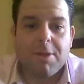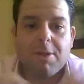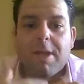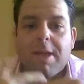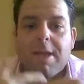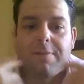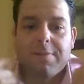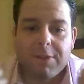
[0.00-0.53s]

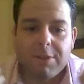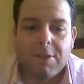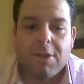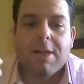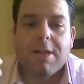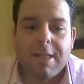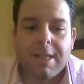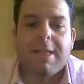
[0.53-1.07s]
And if you
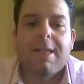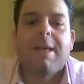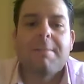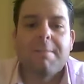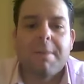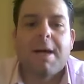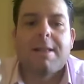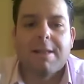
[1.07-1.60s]
start thinking
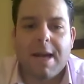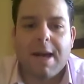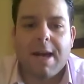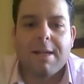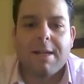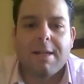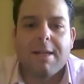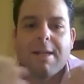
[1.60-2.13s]
about
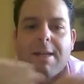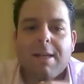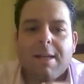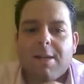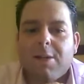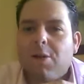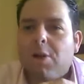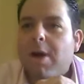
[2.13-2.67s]
that,
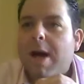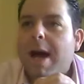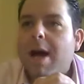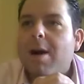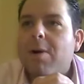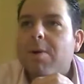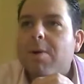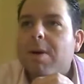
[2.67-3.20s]

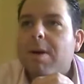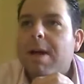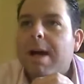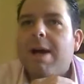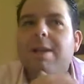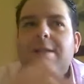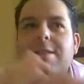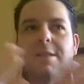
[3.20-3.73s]
how
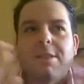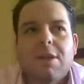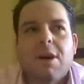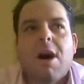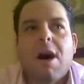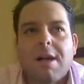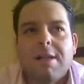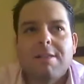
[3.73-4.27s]
does it
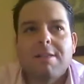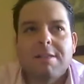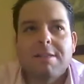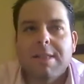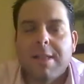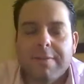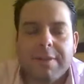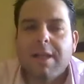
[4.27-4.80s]
cost
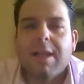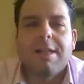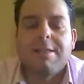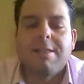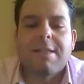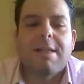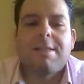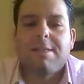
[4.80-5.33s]
79
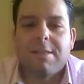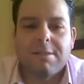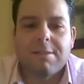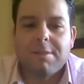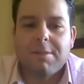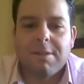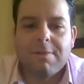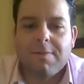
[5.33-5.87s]
cents
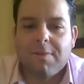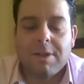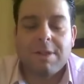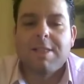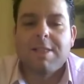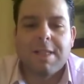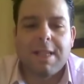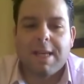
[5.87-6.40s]
for a
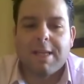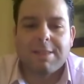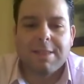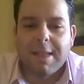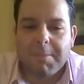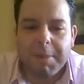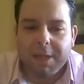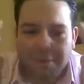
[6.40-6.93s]
dozen eggs?
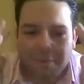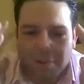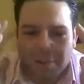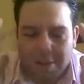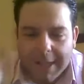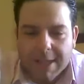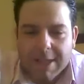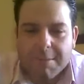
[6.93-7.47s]
I mean, if
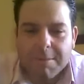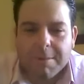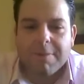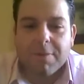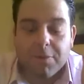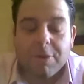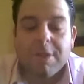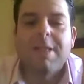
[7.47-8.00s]

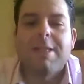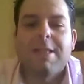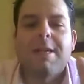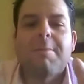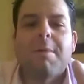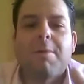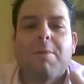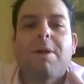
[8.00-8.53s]
you really
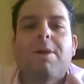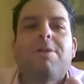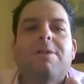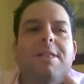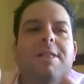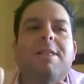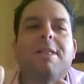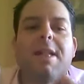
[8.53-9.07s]
think about what
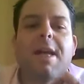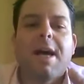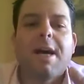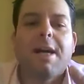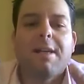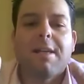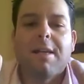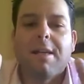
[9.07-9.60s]
goes into
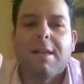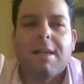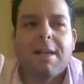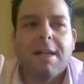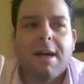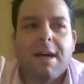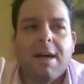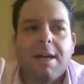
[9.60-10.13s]
that,
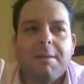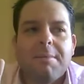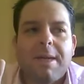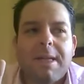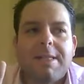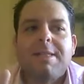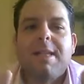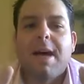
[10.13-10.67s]

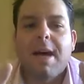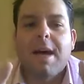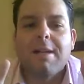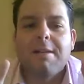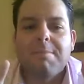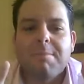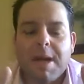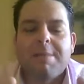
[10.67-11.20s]
it's
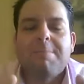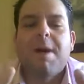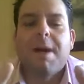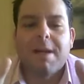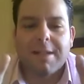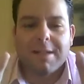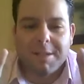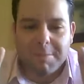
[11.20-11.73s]
not
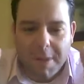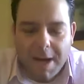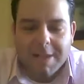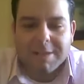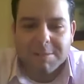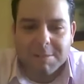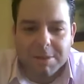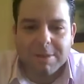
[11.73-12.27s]
mathematically
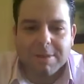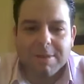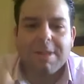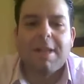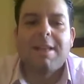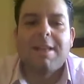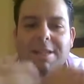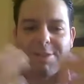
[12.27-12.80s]
possible
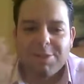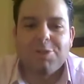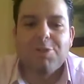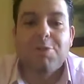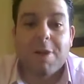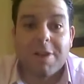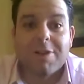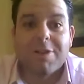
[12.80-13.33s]
unless you
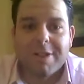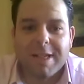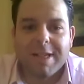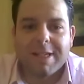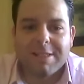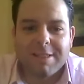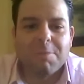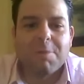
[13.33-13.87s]
do other
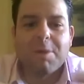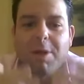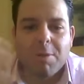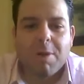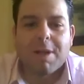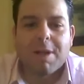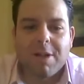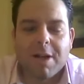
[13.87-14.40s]
things that we
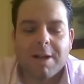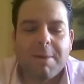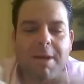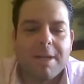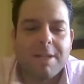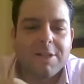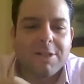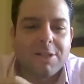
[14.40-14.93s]
don't want to talk
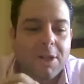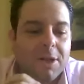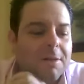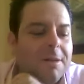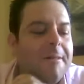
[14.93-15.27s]
about on this show.